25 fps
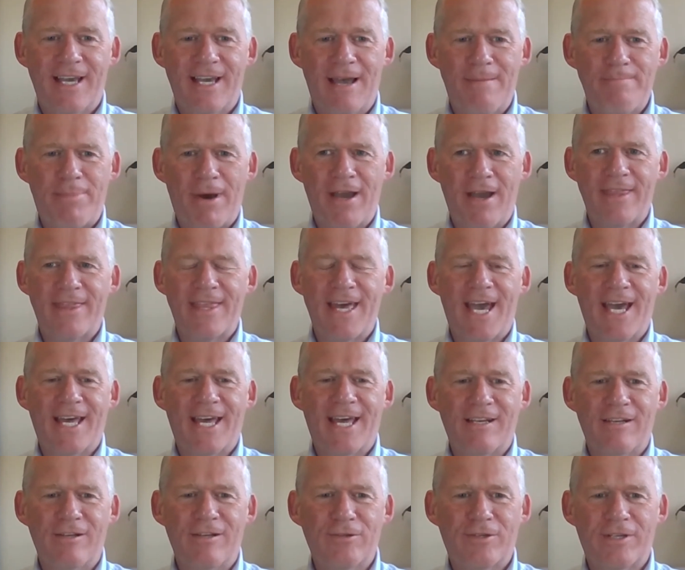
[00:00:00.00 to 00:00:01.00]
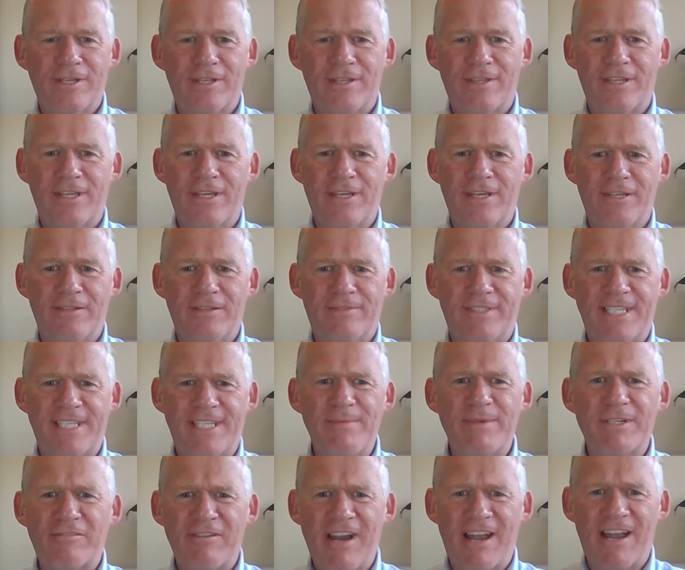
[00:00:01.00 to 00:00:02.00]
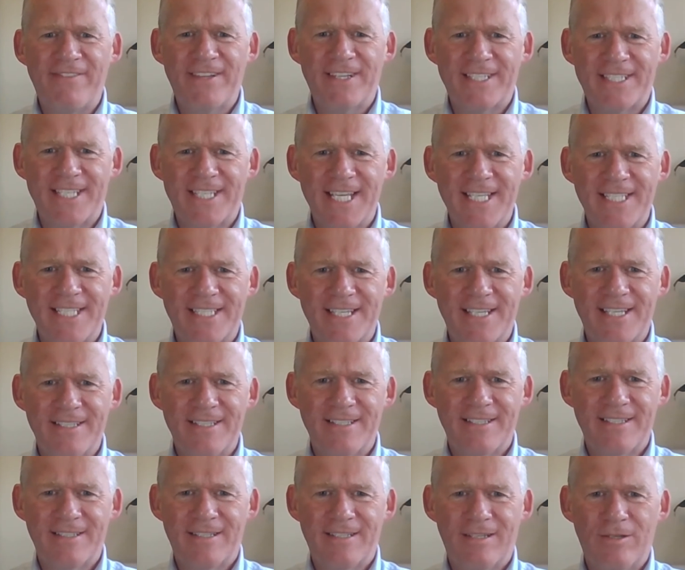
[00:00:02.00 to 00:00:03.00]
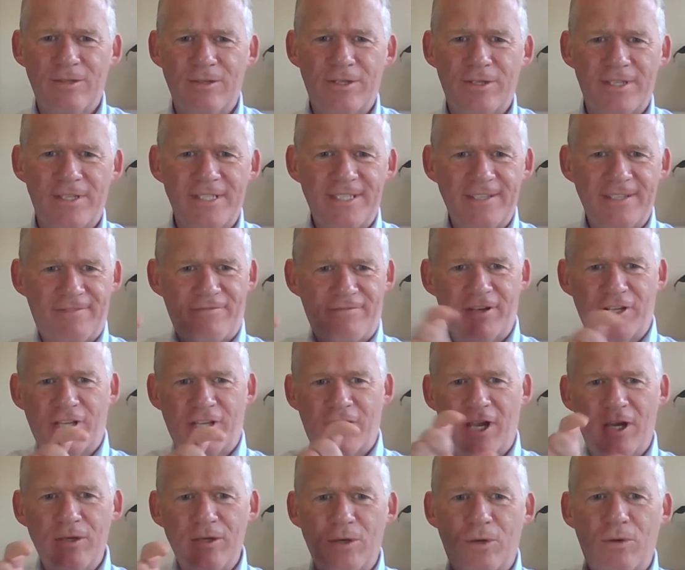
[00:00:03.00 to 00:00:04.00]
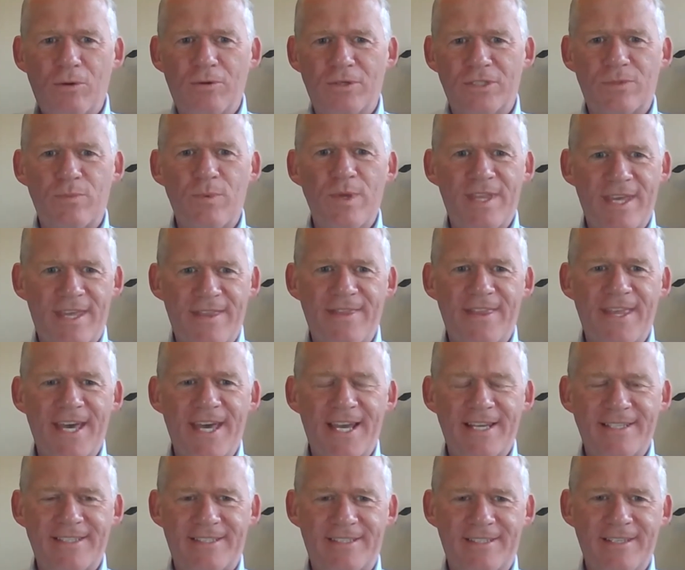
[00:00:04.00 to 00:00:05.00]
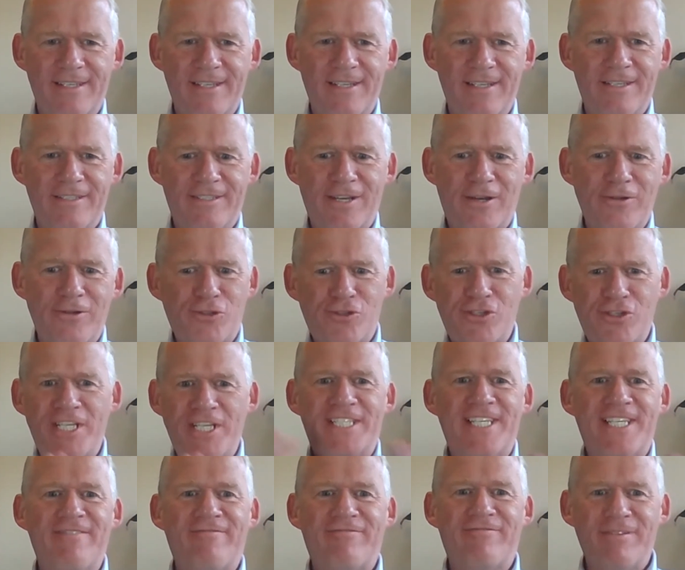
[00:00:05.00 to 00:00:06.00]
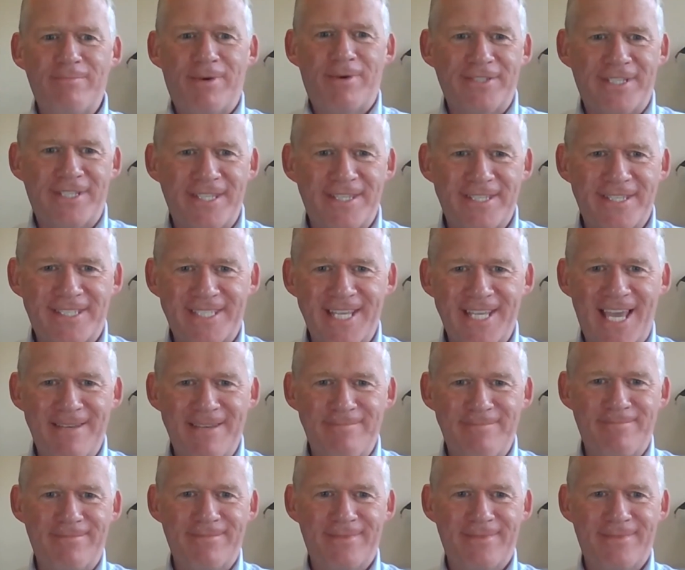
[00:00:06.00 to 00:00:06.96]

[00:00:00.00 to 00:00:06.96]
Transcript: And by that, look at the demographic data, look at the different cohorts within that. Don't treat everybody the same.